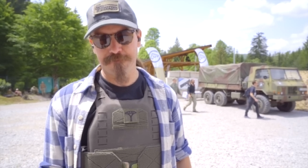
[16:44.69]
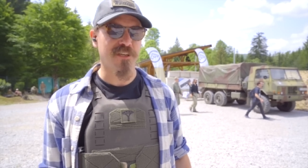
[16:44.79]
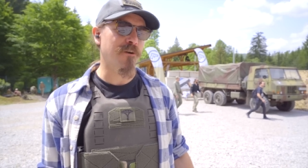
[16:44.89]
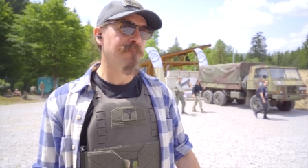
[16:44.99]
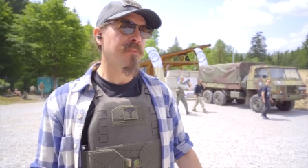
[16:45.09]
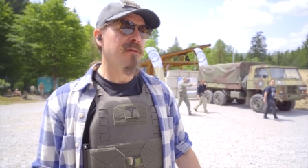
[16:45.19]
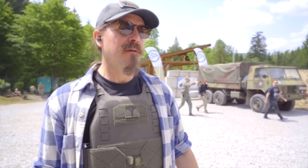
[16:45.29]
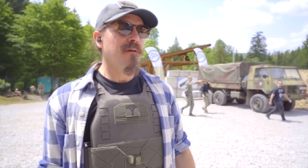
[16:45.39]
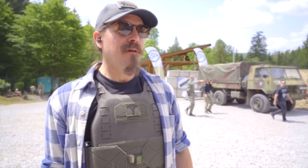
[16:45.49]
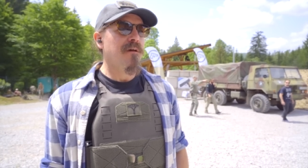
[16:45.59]
So
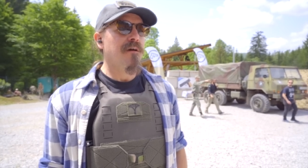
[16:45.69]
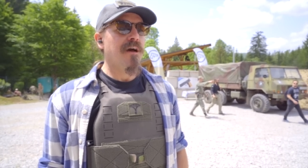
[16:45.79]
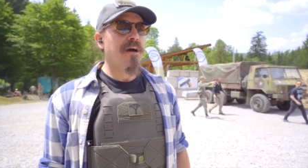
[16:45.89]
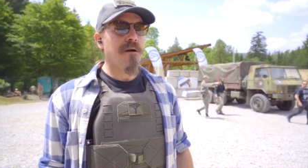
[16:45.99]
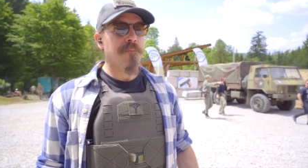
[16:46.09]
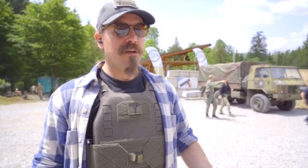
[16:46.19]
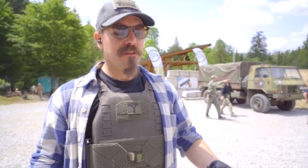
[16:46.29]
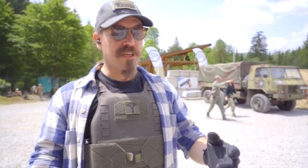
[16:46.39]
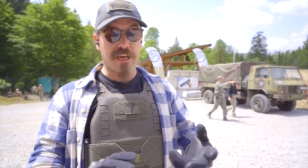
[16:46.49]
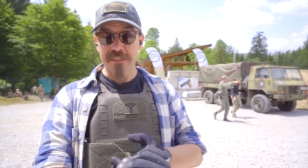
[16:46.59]
um,
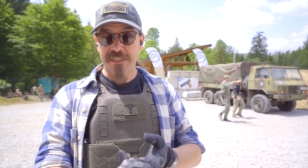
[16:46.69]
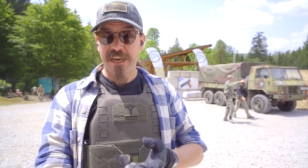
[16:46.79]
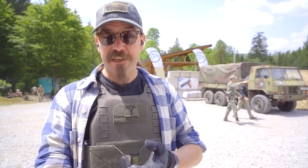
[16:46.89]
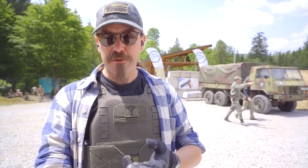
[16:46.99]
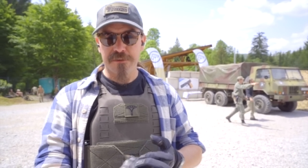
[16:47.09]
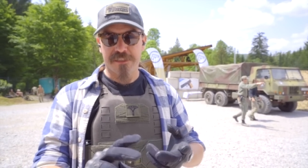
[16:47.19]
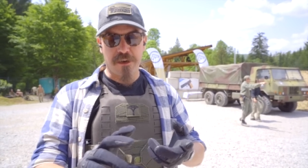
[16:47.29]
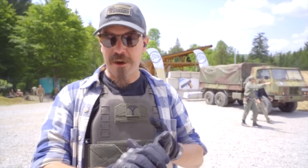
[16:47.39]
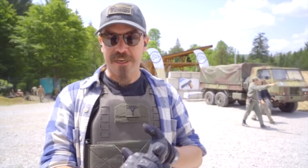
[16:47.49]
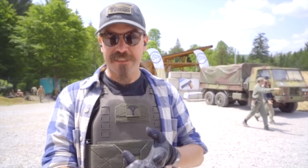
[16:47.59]
the guns that I use, the
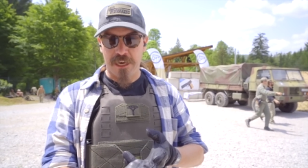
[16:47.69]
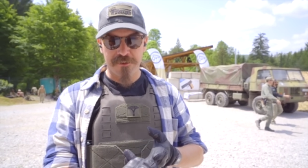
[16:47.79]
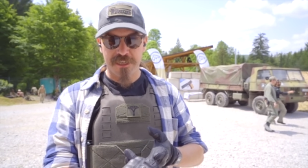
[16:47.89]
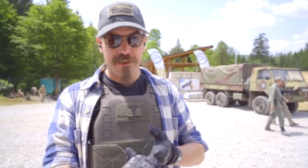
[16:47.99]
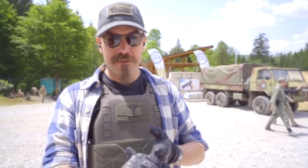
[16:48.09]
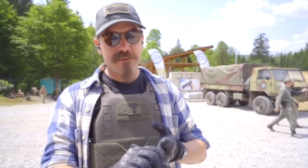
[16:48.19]
Arex Delta,